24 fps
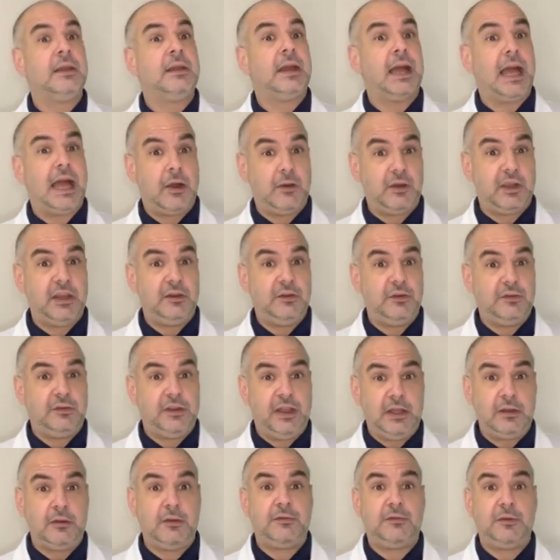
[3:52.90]
How can you
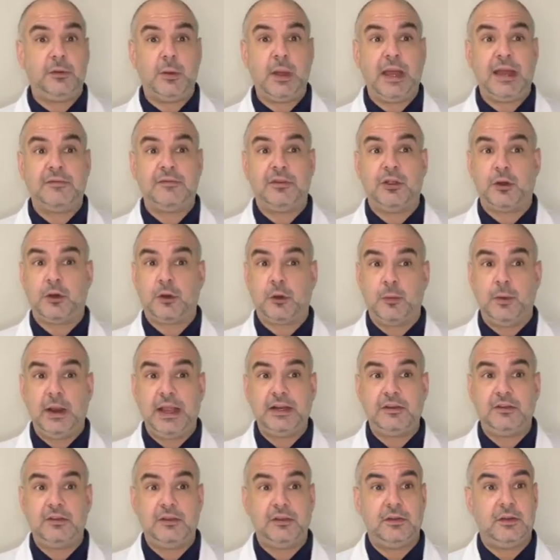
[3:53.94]
tell if you have the
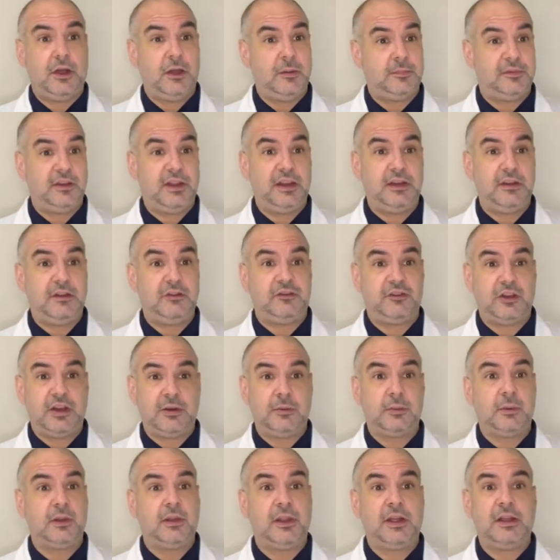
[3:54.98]
correct, updated
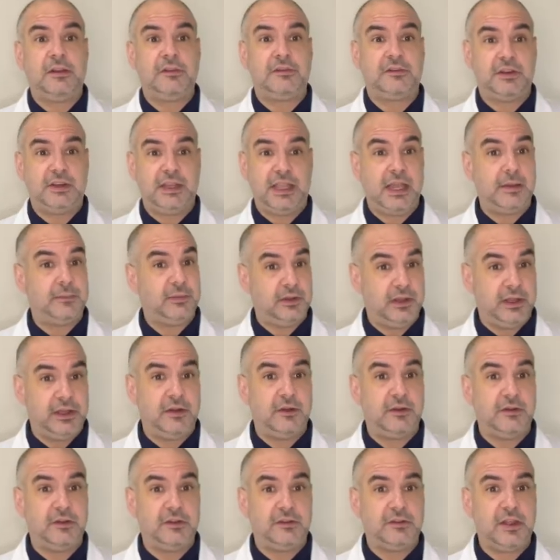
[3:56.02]
generalized
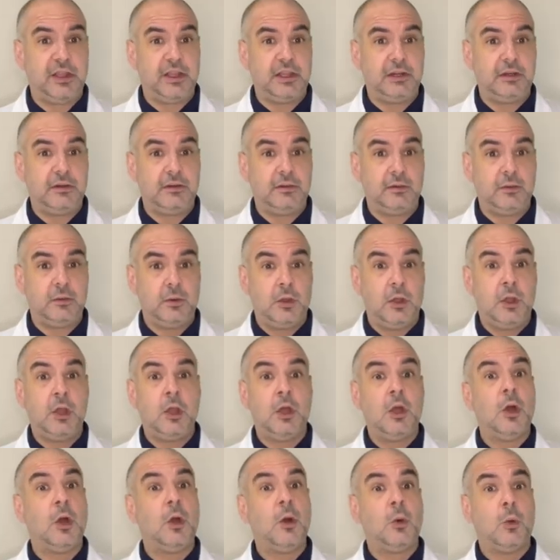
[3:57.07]
encabulator design?
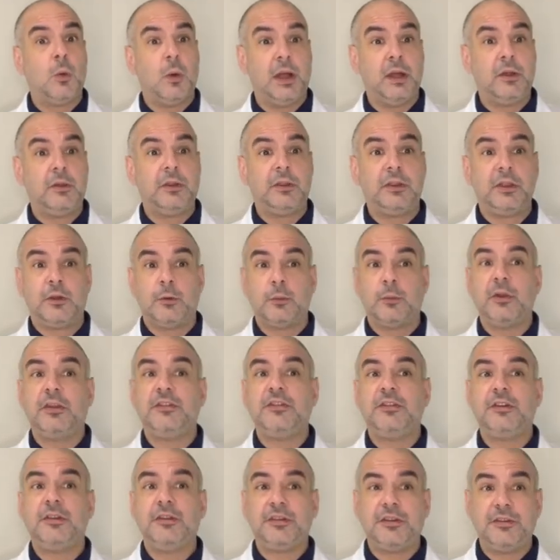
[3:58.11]
Well, the
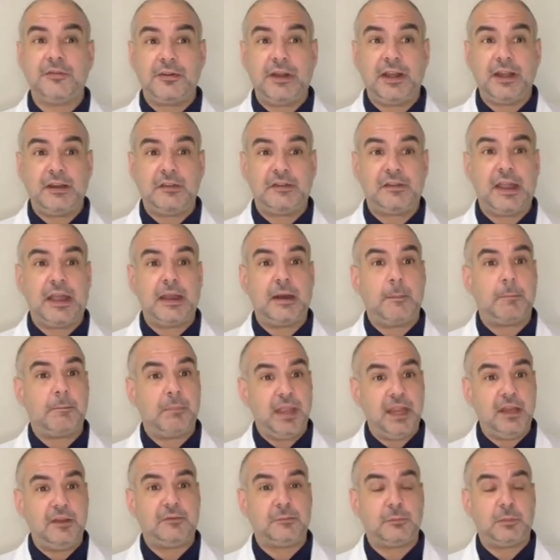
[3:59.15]
original device had a base